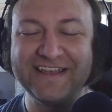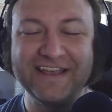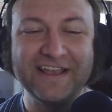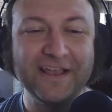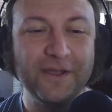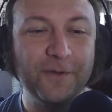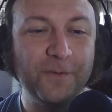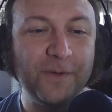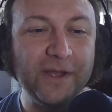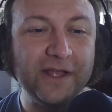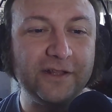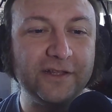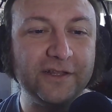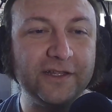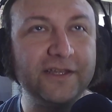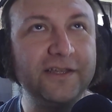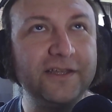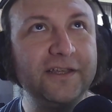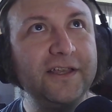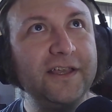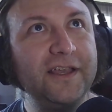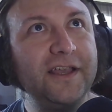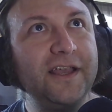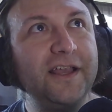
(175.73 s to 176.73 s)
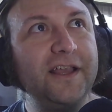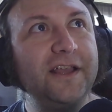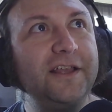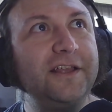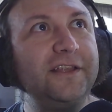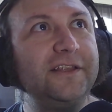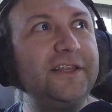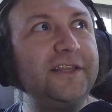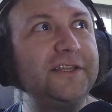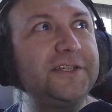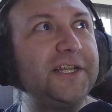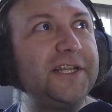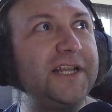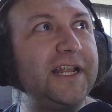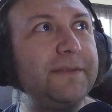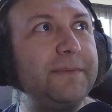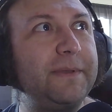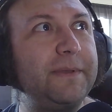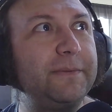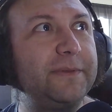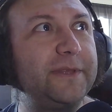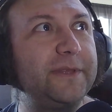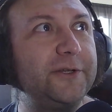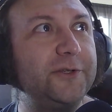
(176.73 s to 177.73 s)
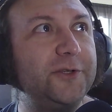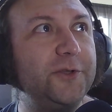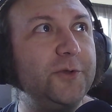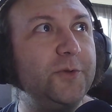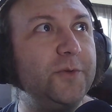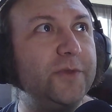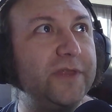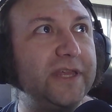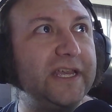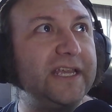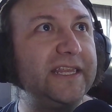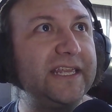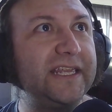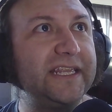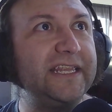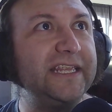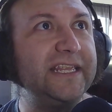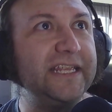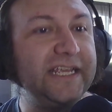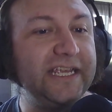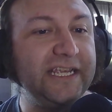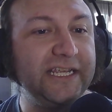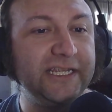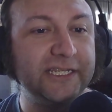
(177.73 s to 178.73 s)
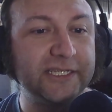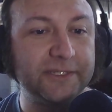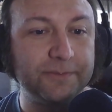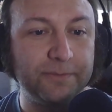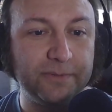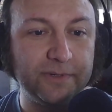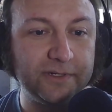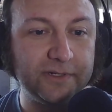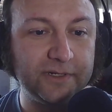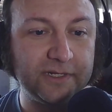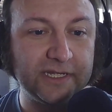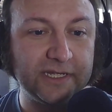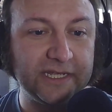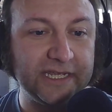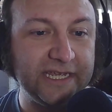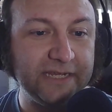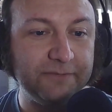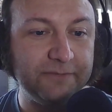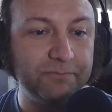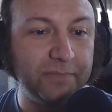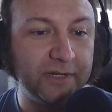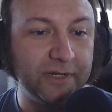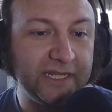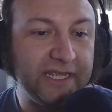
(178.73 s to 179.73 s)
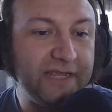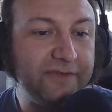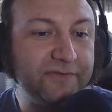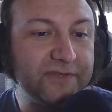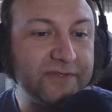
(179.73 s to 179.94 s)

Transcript: Well, there's a lot of people that do think that he believes